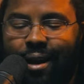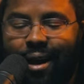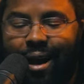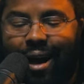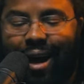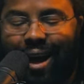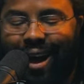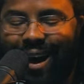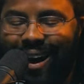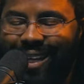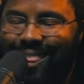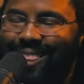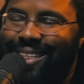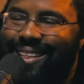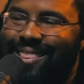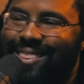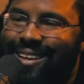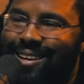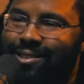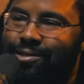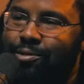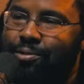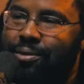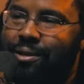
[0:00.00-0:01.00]
I think
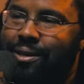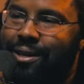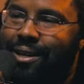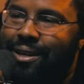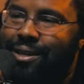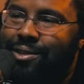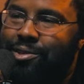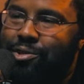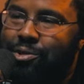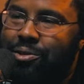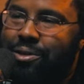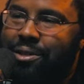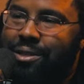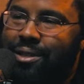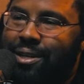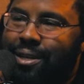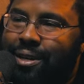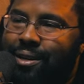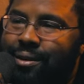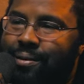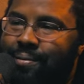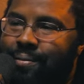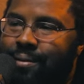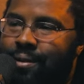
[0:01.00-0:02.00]
that's really
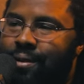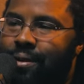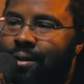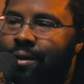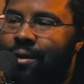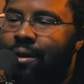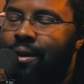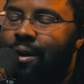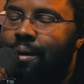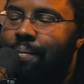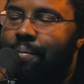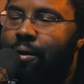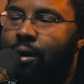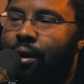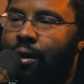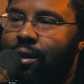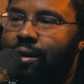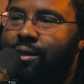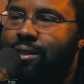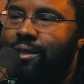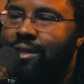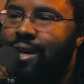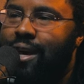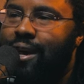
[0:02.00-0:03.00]
interesting. Yeah. Paul
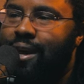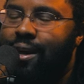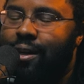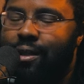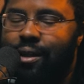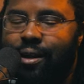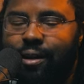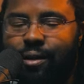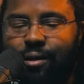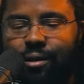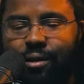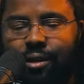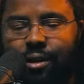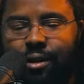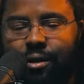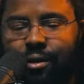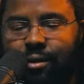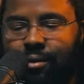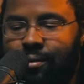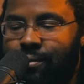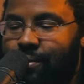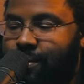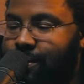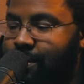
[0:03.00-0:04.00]
is saying, like,
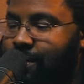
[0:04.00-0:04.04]
look,